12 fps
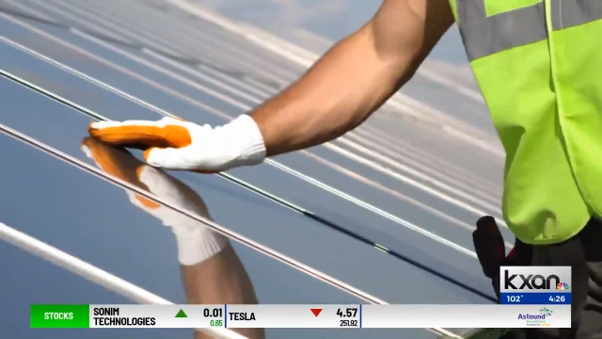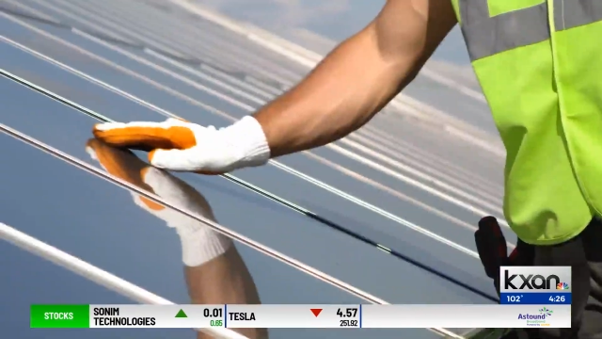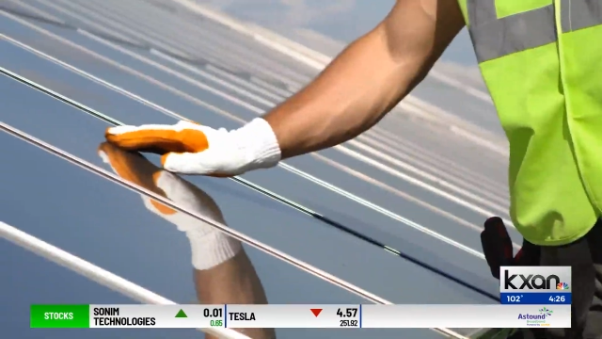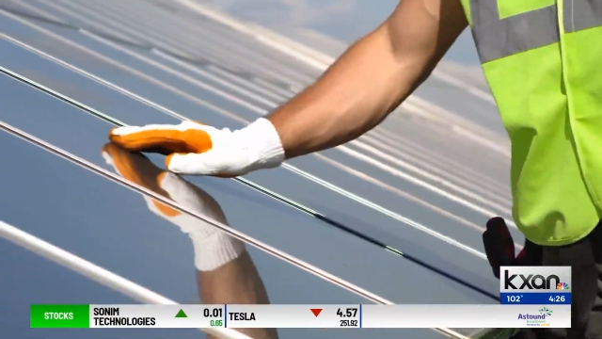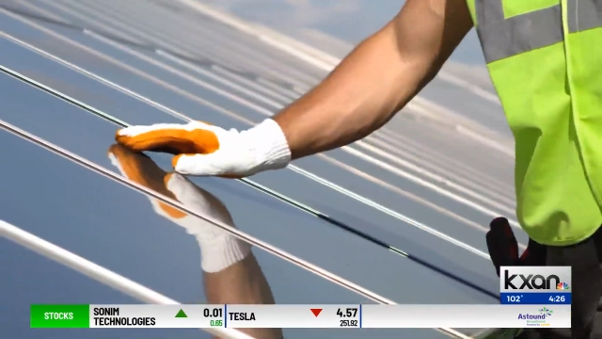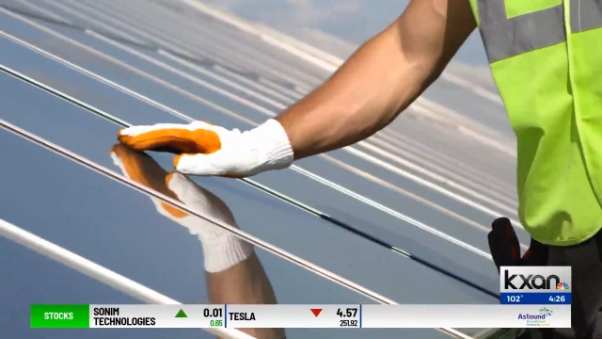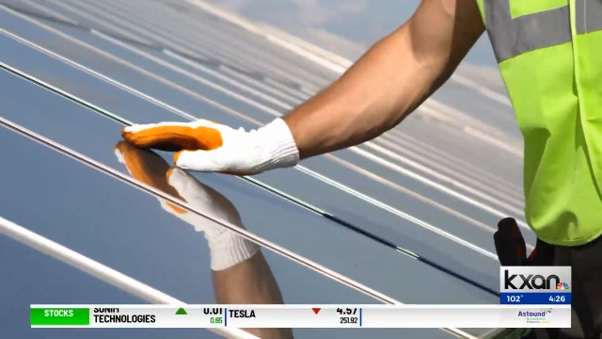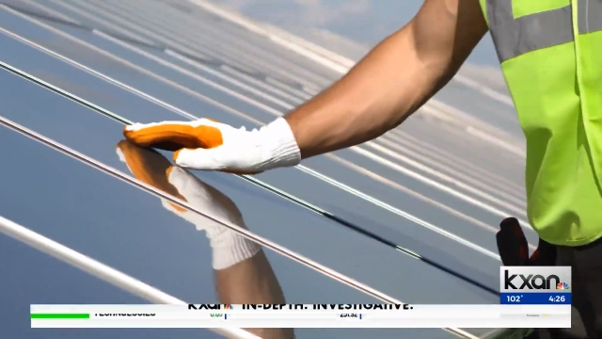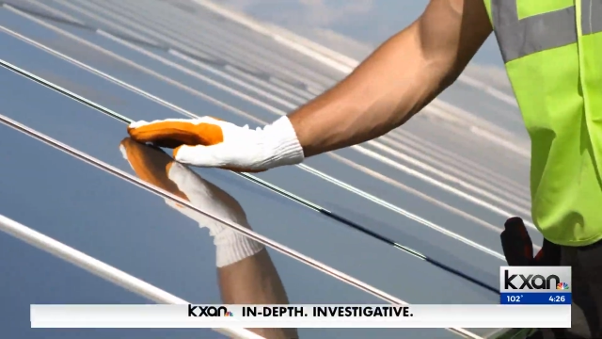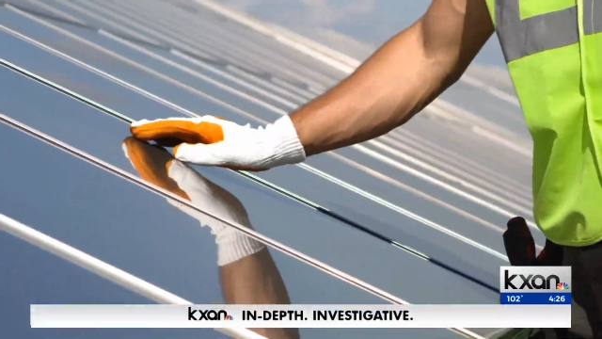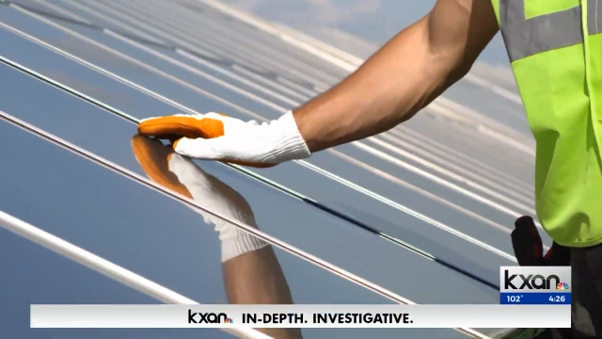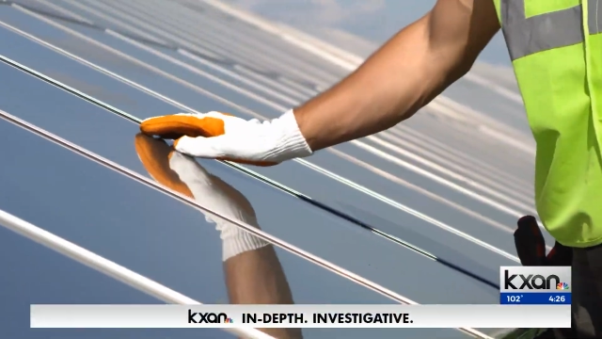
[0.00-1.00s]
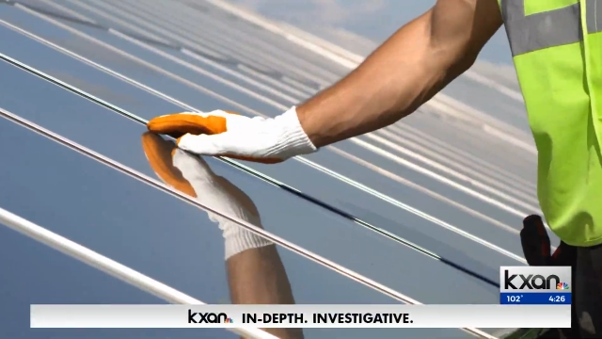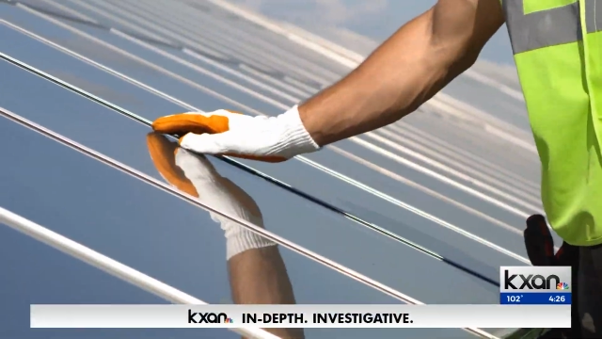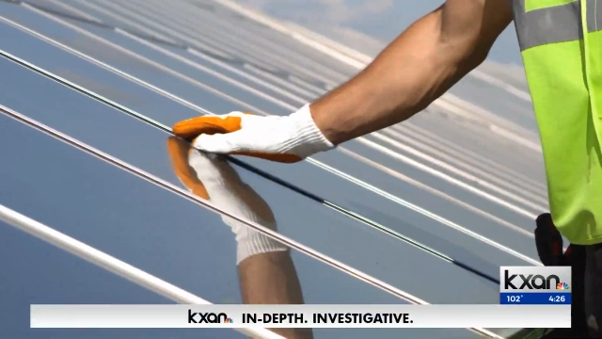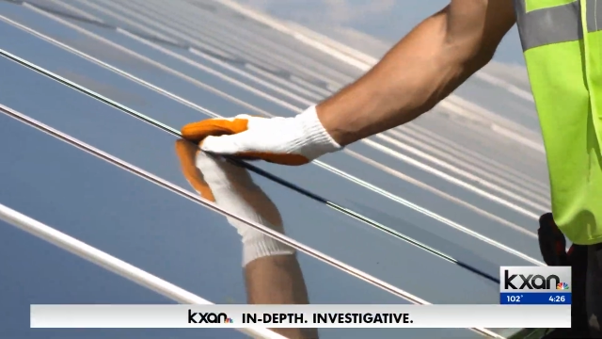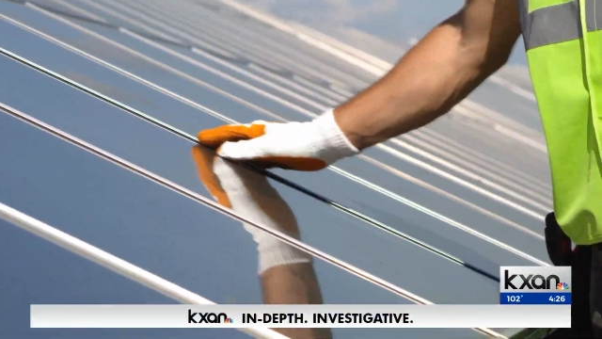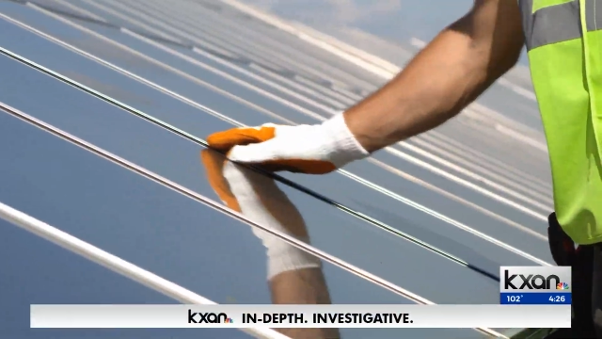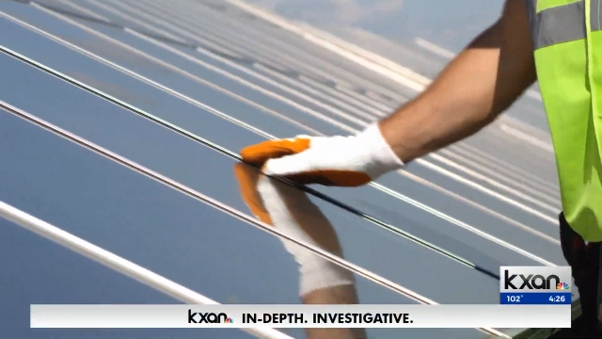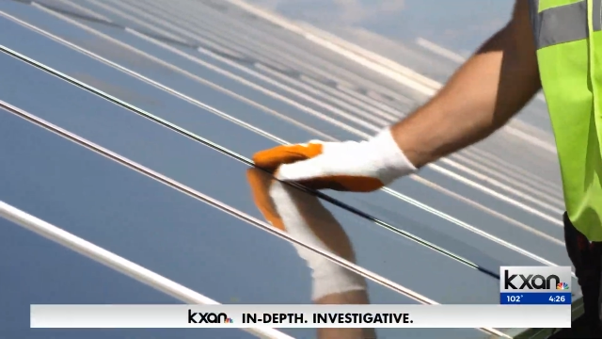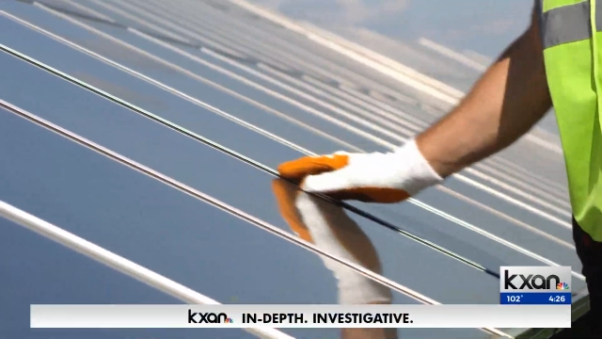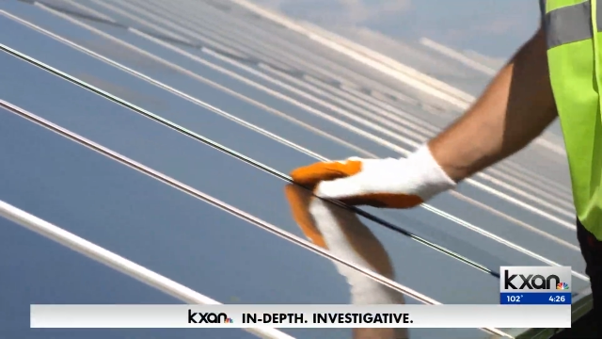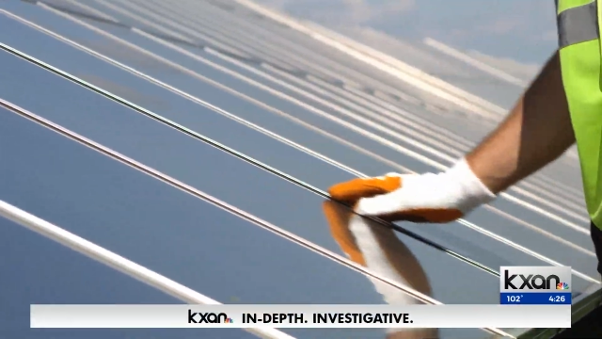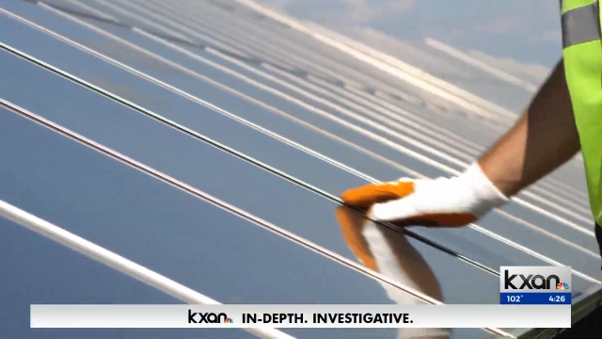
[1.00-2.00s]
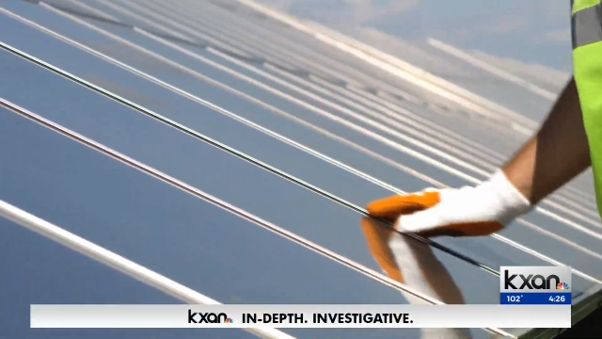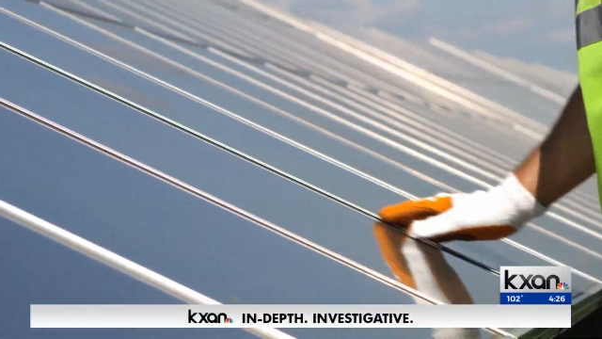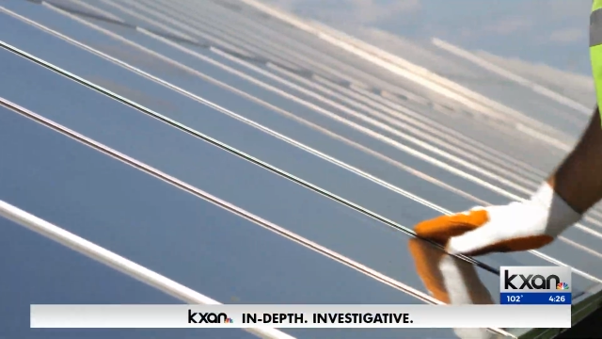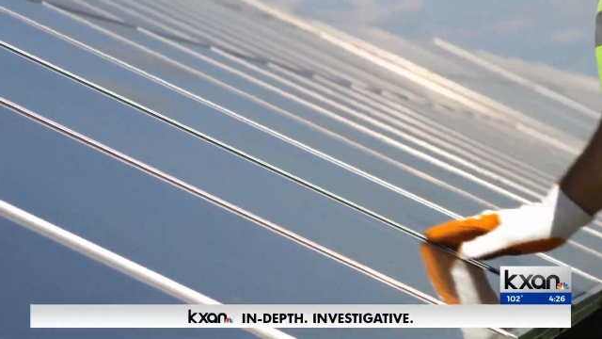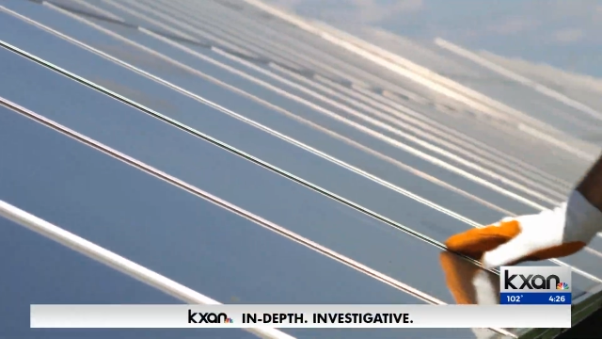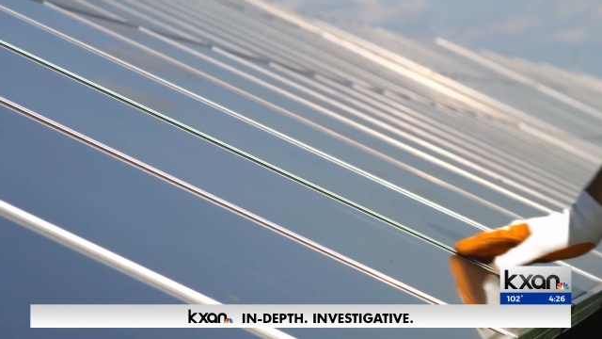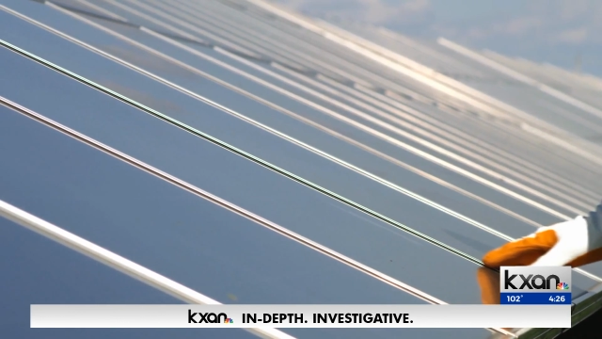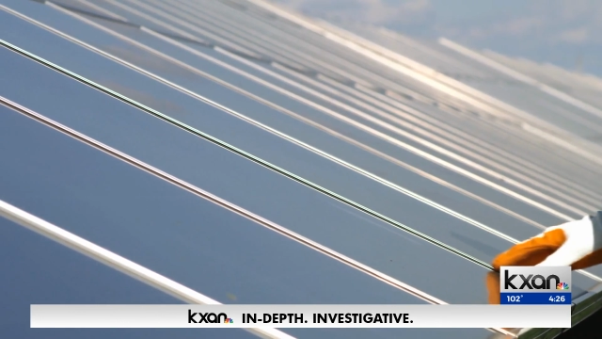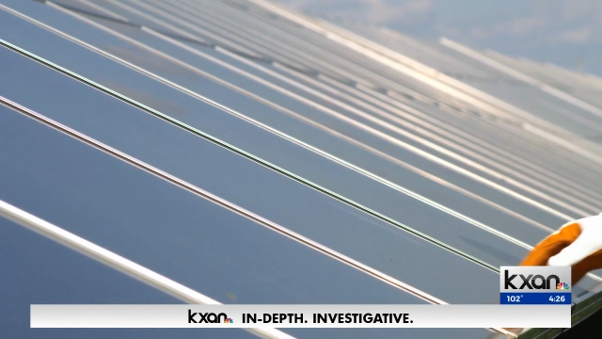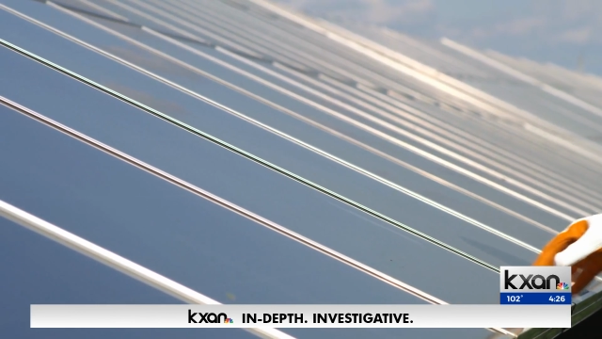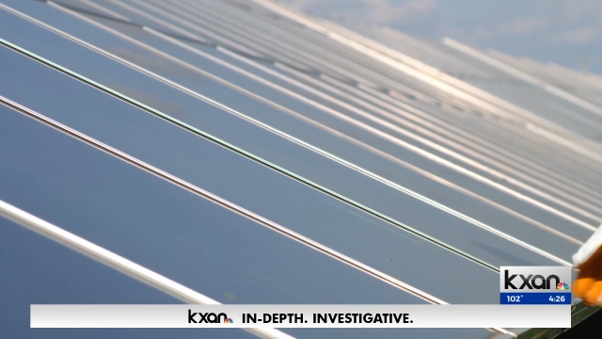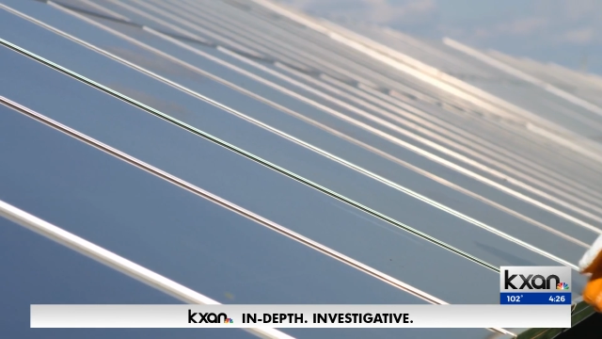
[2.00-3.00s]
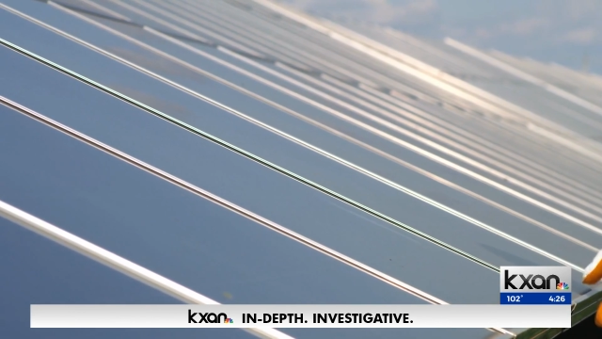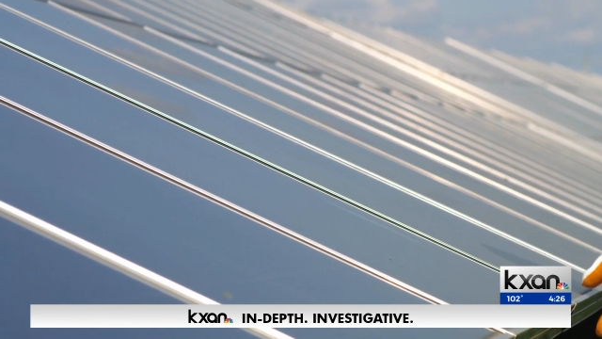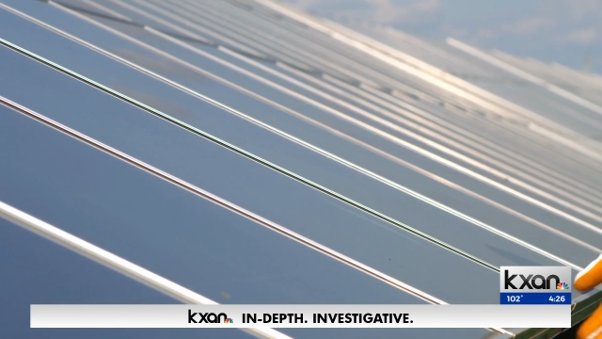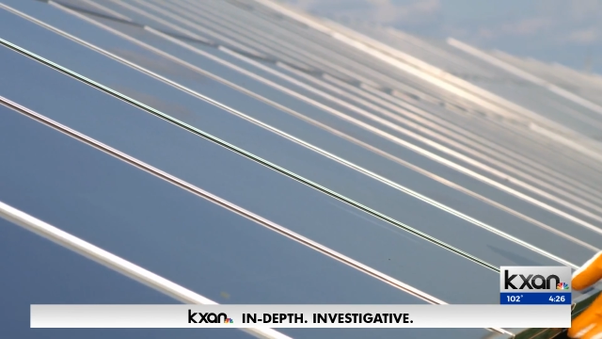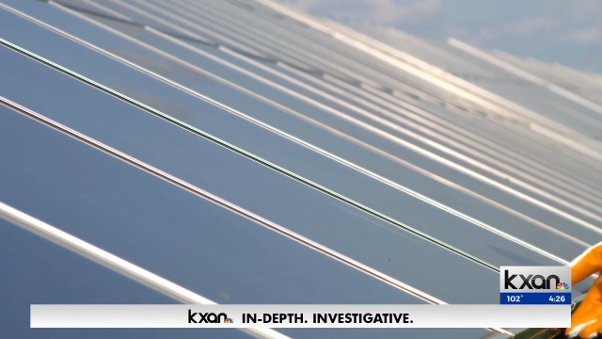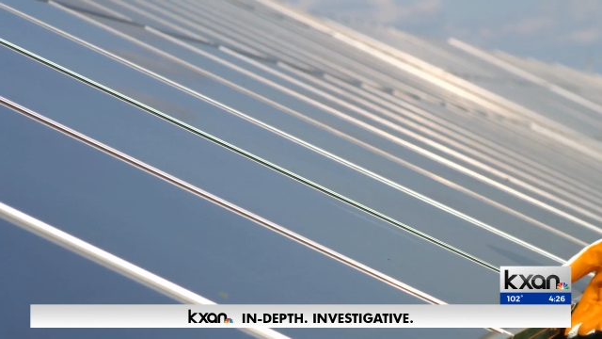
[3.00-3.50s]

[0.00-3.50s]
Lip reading: (no speaker visible)